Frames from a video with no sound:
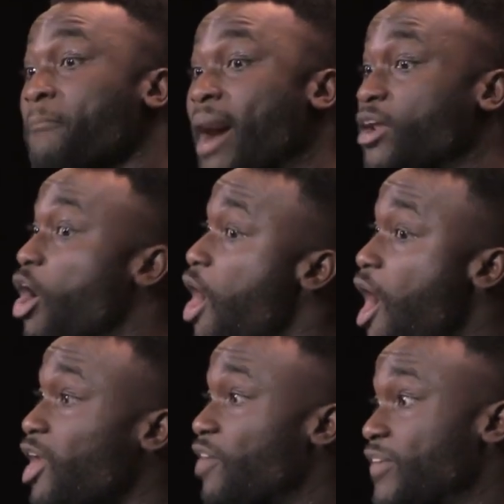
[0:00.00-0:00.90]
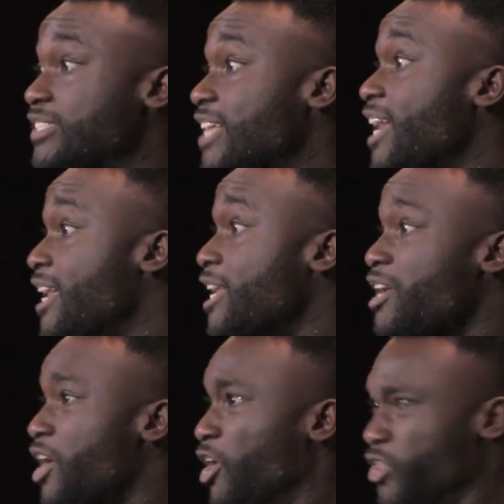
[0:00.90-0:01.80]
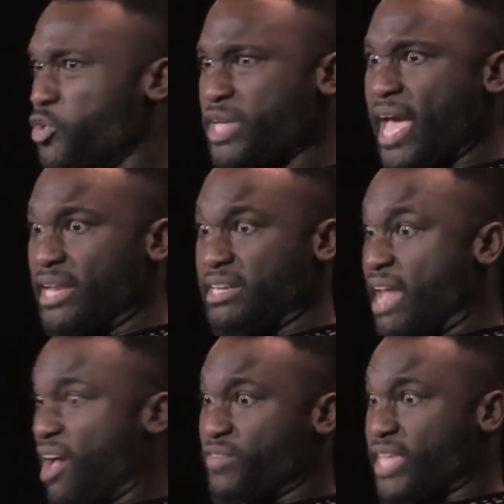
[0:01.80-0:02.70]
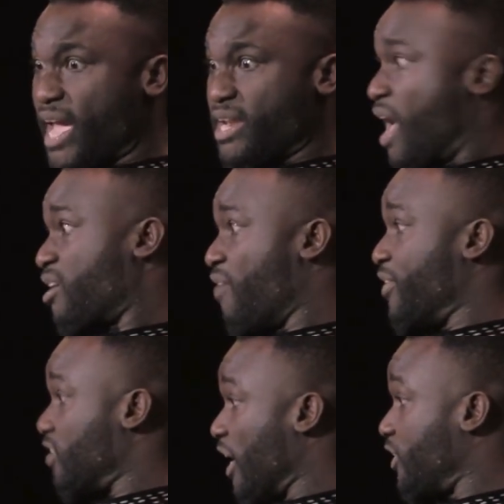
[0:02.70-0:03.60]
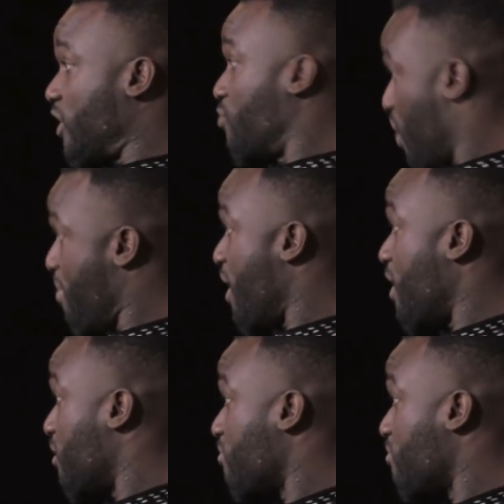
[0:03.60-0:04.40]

but all of a sudden, you can't navigate a conversation with me?